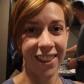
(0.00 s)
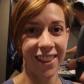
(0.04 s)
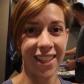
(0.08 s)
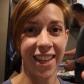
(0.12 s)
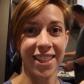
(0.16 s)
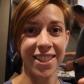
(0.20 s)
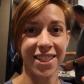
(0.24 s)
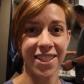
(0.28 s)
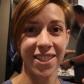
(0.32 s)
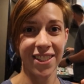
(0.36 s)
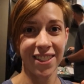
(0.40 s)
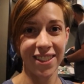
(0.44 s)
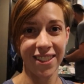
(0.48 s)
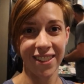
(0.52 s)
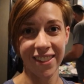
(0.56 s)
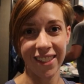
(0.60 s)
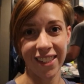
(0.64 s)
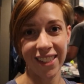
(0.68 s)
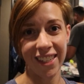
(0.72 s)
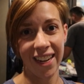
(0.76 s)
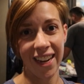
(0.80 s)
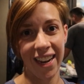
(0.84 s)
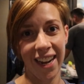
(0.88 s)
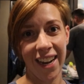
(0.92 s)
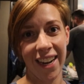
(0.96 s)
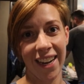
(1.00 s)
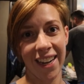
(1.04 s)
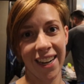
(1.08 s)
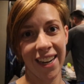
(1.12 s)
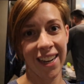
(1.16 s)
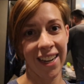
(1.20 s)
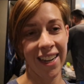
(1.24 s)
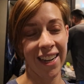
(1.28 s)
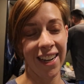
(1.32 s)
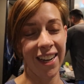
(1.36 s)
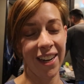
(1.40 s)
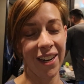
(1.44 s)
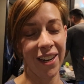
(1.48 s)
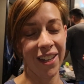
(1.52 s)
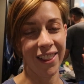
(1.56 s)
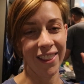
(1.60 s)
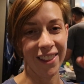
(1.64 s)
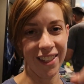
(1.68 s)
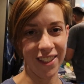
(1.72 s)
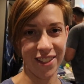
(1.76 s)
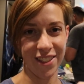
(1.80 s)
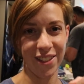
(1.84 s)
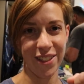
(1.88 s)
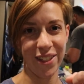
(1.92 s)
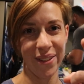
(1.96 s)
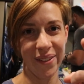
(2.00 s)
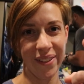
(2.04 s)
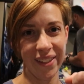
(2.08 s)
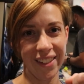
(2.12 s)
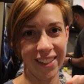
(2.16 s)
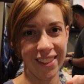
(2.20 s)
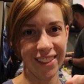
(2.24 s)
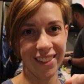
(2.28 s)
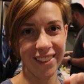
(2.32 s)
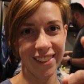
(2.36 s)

Lots to do today. Let's do it.